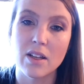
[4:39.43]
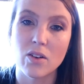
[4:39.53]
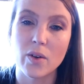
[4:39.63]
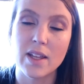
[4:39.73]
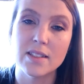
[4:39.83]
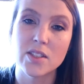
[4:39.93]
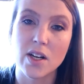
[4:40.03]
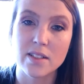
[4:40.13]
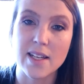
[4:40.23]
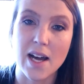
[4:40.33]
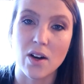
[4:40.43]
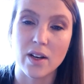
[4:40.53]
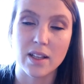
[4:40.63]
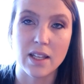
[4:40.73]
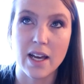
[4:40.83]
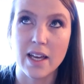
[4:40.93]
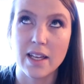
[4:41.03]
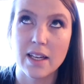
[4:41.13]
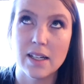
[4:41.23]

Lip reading: you know, he starts out at like,